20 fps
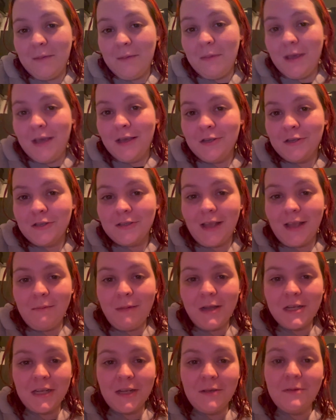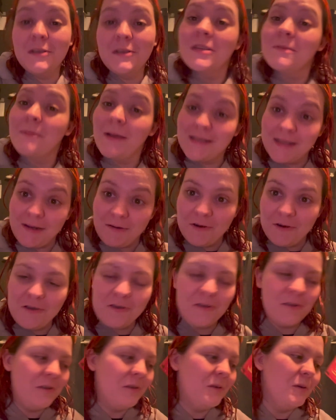me Just Like Magic, which is by Sarah
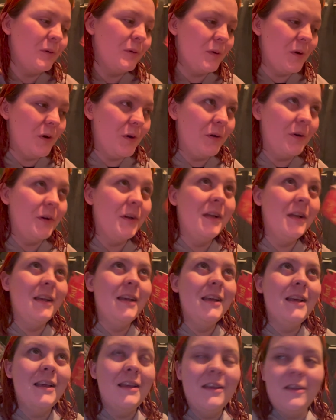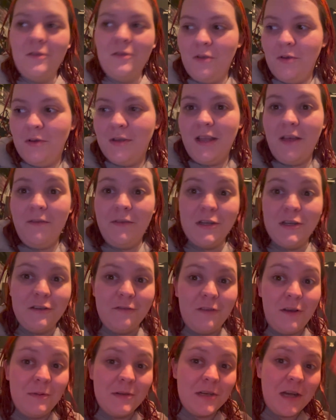Hoggle, who wrote You Deserve Each
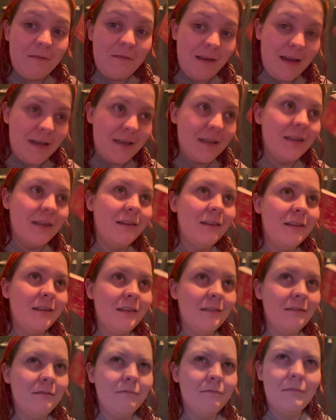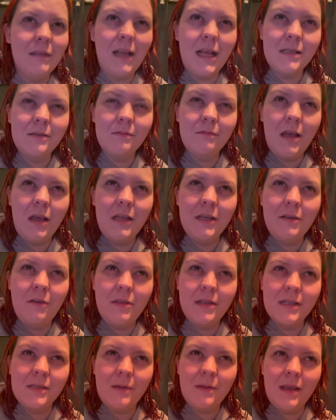Other, which I read last
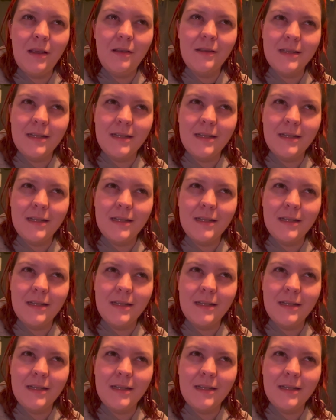week,